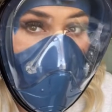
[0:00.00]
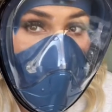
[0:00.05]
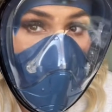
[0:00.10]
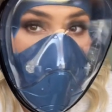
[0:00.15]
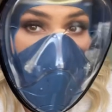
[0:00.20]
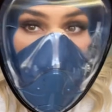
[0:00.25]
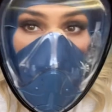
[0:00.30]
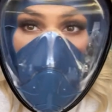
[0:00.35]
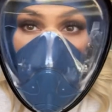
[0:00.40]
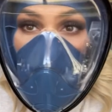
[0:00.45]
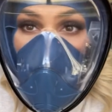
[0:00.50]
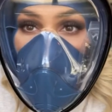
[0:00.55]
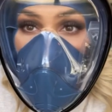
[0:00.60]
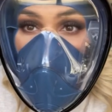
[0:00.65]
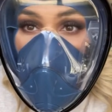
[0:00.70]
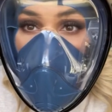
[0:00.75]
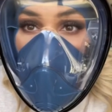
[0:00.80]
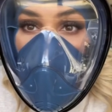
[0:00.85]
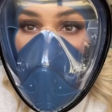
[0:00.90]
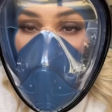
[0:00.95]

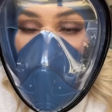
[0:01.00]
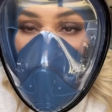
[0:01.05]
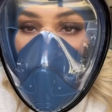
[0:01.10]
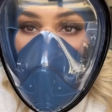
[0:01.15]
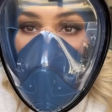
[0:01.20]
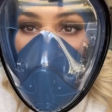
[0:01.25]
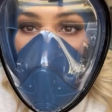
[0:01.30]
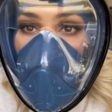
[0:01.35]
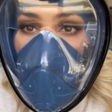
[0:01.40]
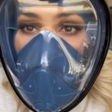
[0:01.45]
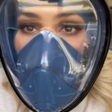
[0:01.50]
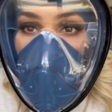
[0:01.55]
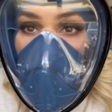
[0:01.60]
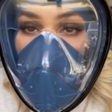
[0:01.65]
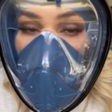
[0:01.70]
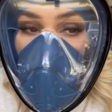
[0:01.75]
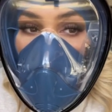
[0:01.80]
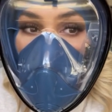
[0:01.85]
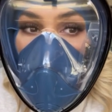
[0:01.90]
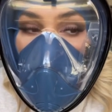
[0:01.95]

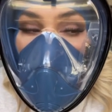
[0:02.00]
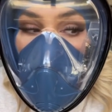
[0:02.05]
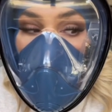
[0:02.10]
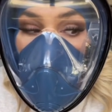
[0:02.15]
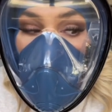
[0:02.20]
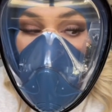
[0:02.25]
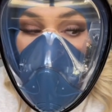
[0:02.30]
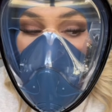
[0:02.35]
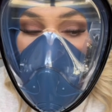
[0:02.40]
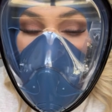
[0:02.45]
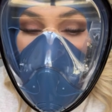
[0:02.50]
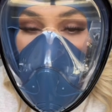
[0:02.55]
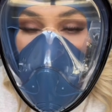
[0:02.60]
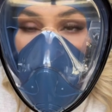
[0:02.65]
Nobody speaks.